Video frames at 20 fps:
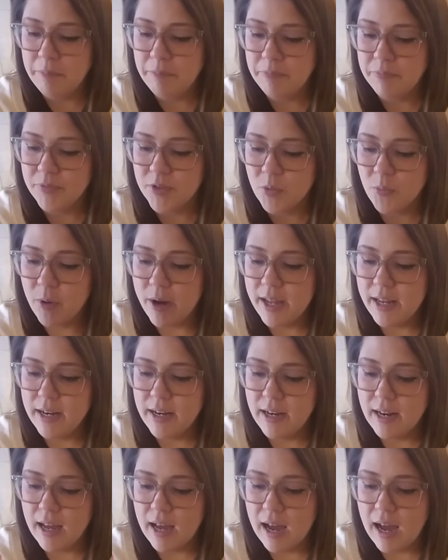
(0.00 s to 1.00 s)

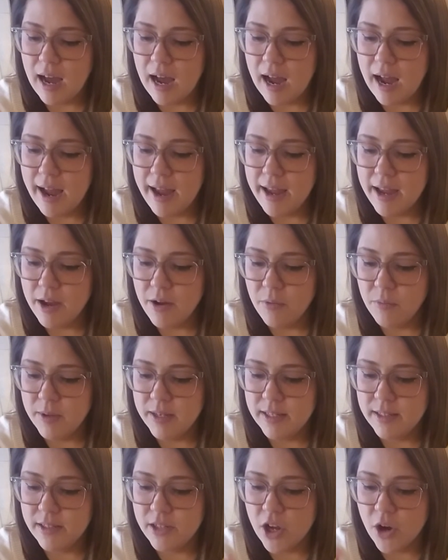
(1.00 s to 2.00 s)
when I
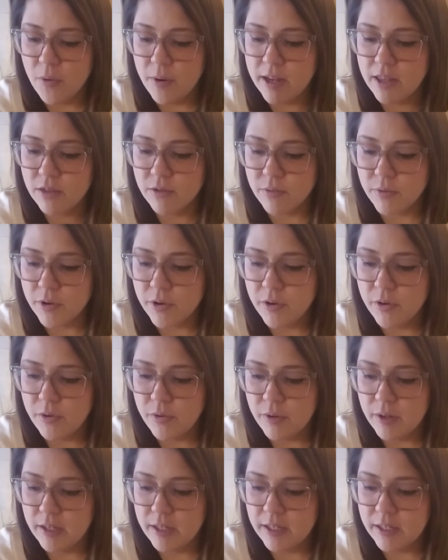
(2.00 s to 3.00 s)
was going
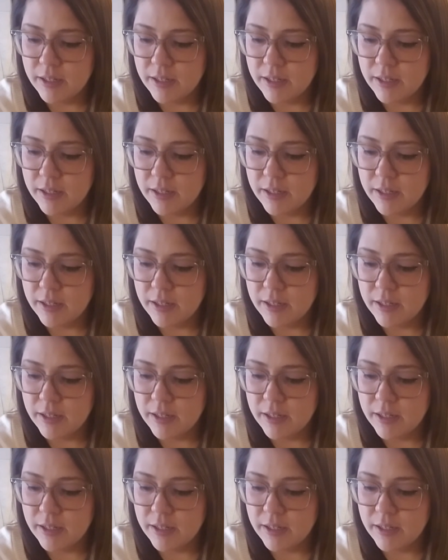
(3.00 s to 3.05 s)
through